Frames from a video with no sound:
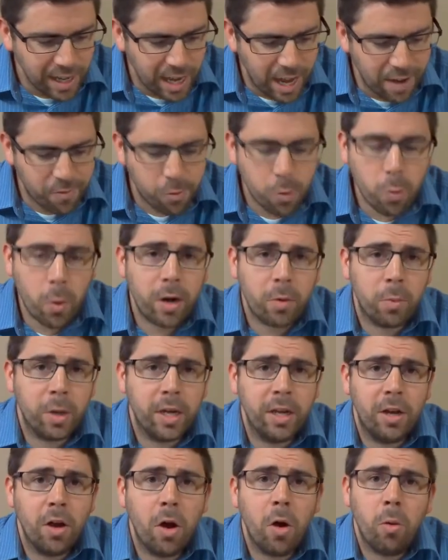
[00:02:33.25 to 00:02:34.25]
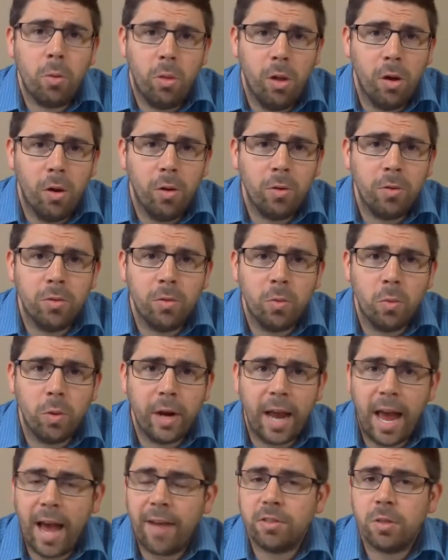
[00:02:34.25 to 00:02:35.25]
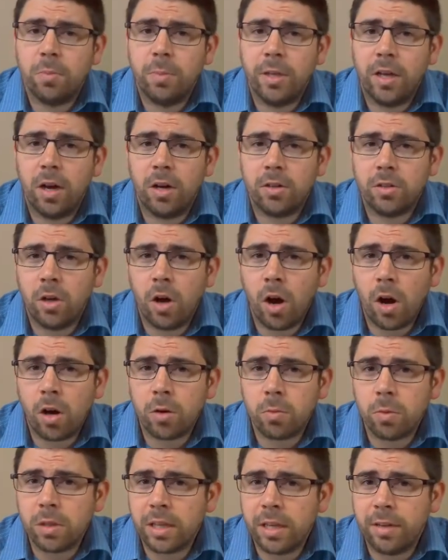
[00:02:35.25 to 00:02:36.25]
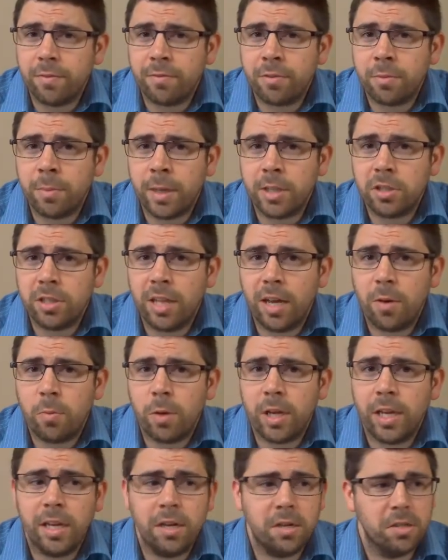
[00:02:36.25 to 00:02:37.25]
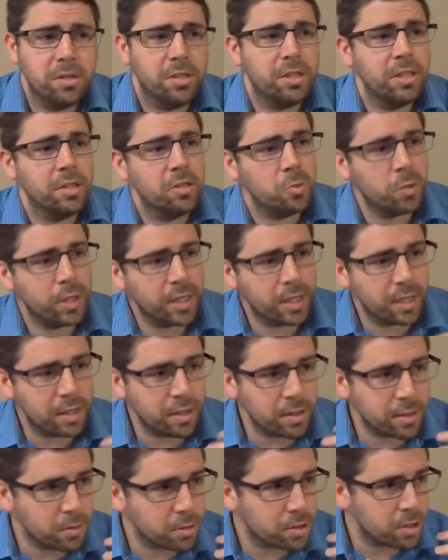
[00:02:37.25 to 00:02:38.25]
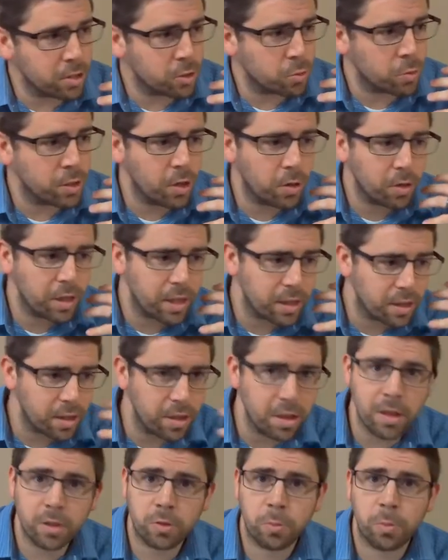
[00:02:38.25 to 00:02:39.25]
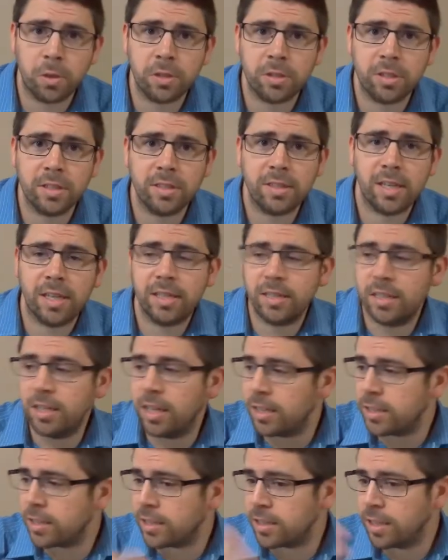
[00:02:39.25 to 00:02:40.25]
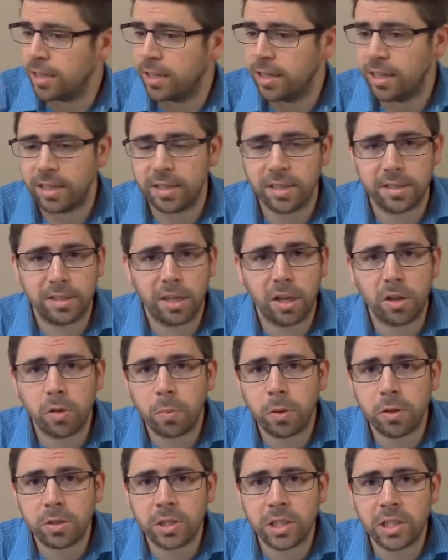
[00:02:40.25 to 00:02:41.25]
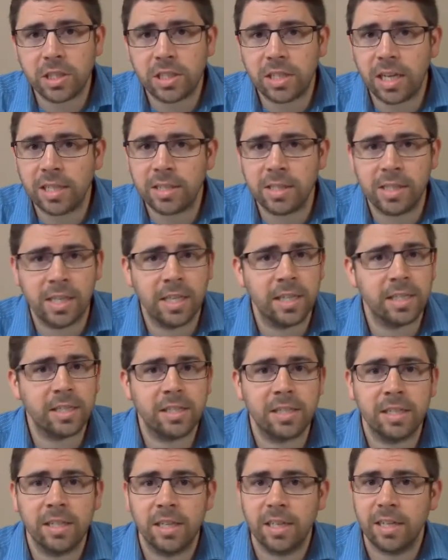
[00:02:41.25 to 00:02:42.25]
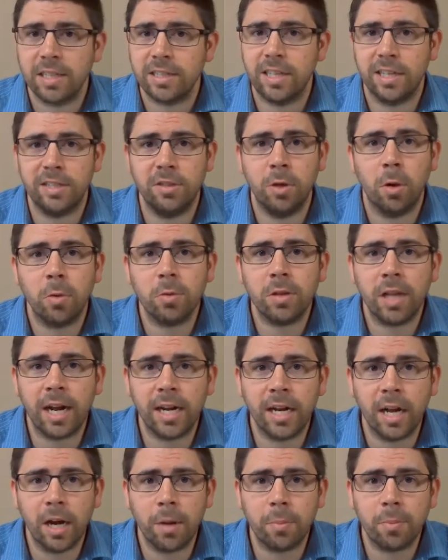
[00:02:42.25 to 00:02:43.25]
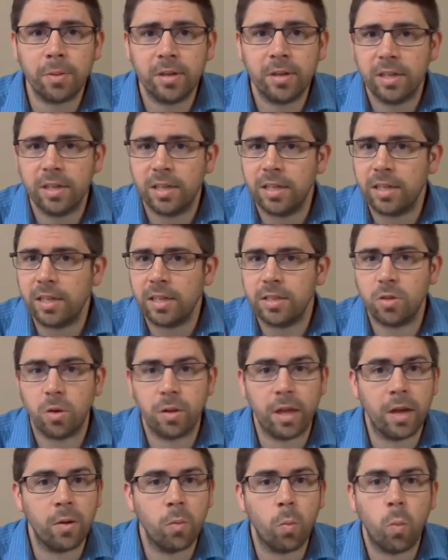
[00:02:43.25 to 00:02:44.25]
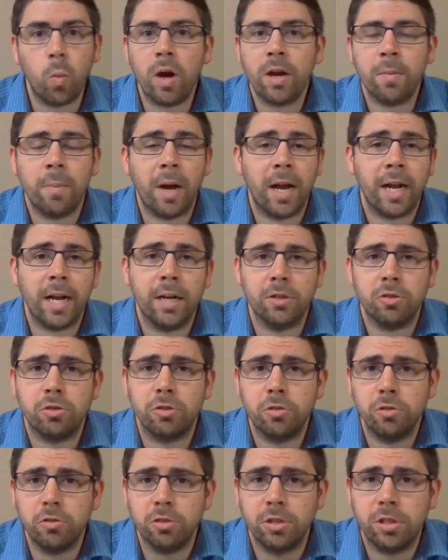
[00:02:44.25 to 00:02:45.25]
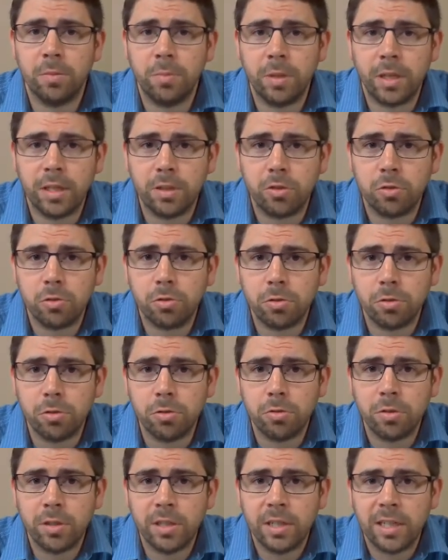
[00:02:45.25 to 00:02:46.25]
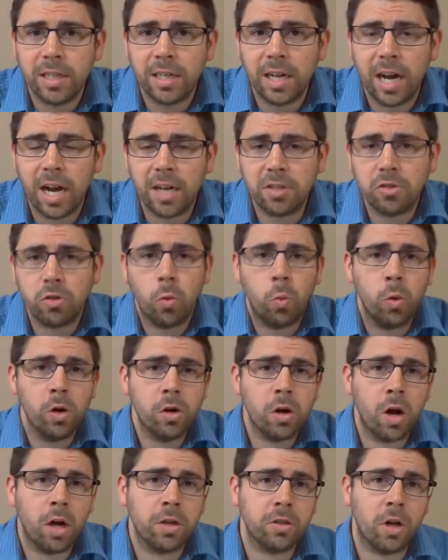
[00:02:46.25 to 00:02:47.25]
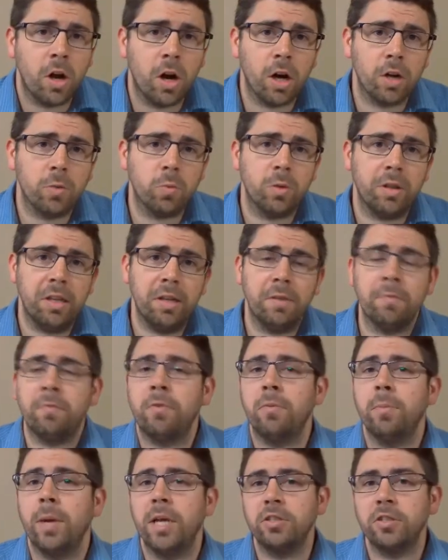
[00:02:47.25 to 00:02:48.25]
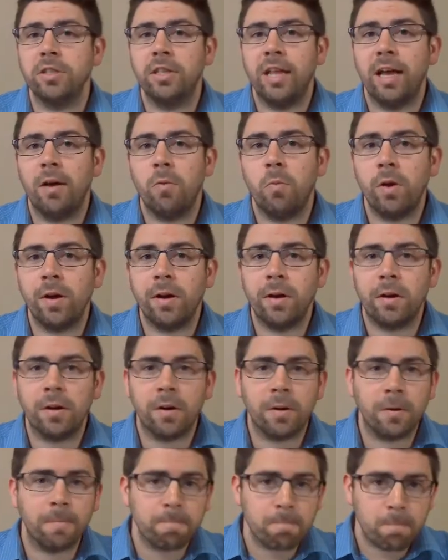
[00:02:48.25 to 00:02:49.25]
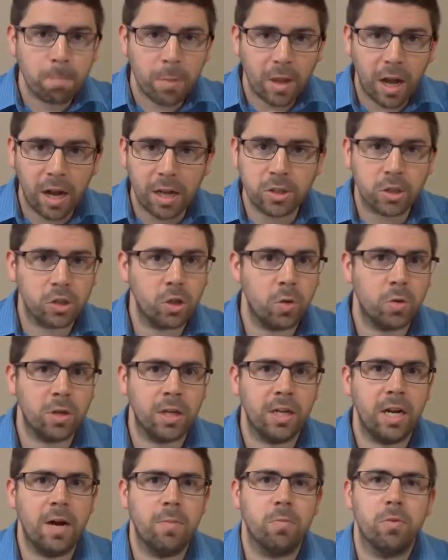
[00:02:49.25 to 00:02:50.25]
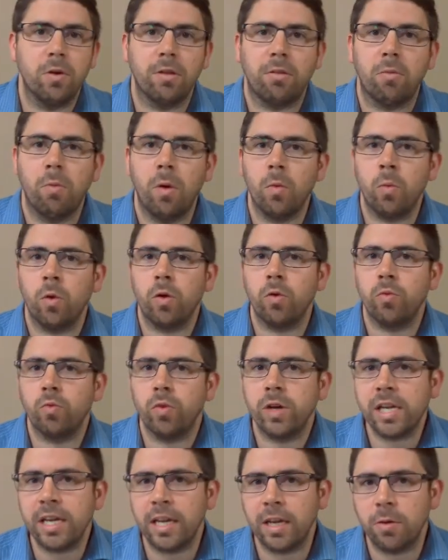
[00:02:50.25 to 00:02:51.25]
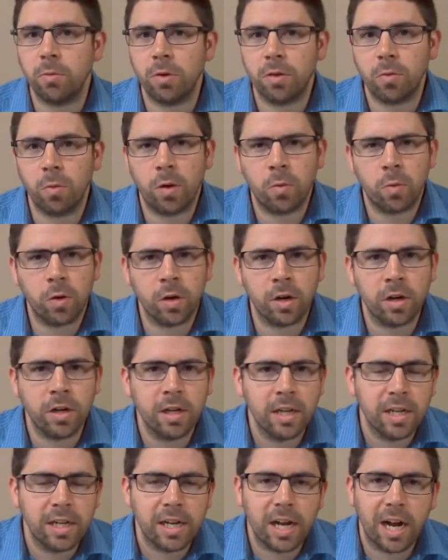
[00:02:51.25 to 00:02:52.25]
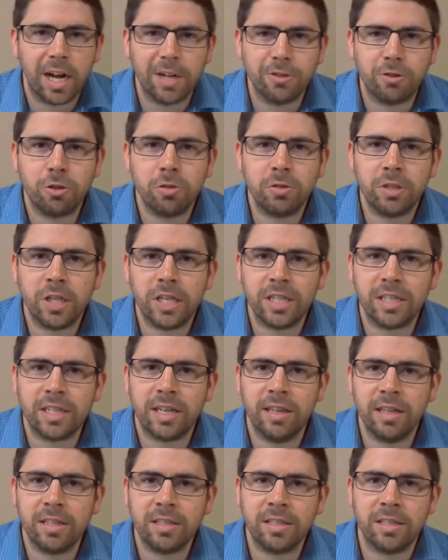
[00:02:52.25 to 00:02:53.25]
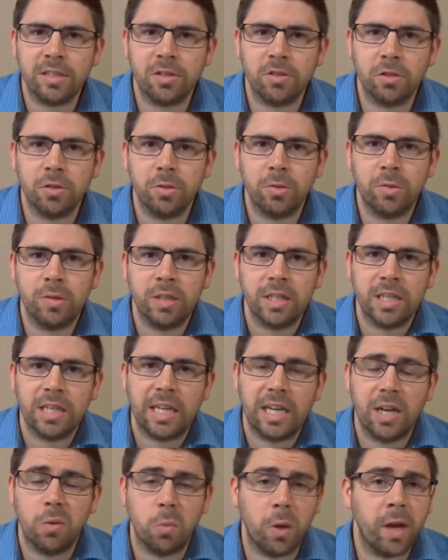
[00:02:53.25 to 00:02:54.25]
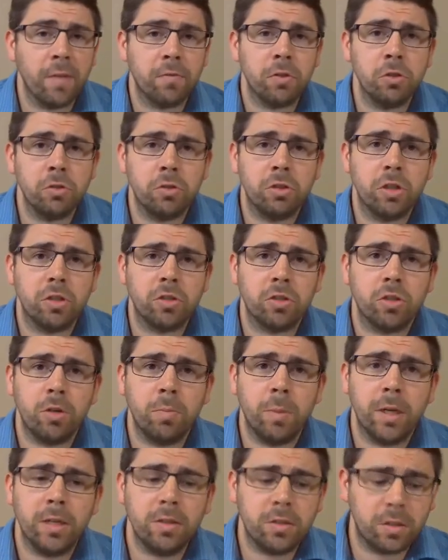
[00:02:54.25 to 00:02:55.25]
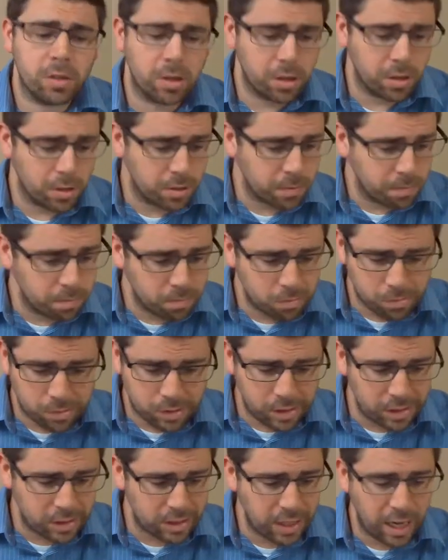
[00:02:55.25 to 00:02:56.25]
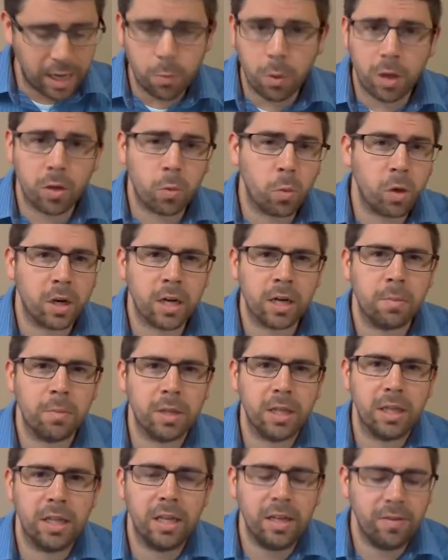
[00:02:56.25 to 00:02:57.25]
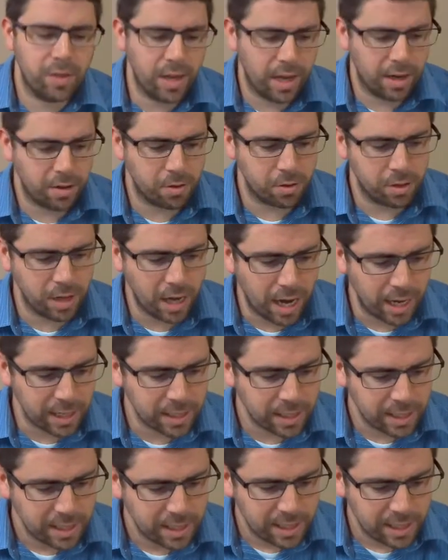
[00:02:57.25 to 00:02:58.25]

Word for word: Everywhere we go, though, we have to be on guard with the information that we hear, since we since we know that this person says this, this other person says this, they don't line up. So then, what am I going to choose to be true? Uh, so we're on guard with the information that we're uh, soaking up, with what we're reading, with what we're uh, choosing to listen to, and we have to use discernment to decide whether we're going to believe that or not.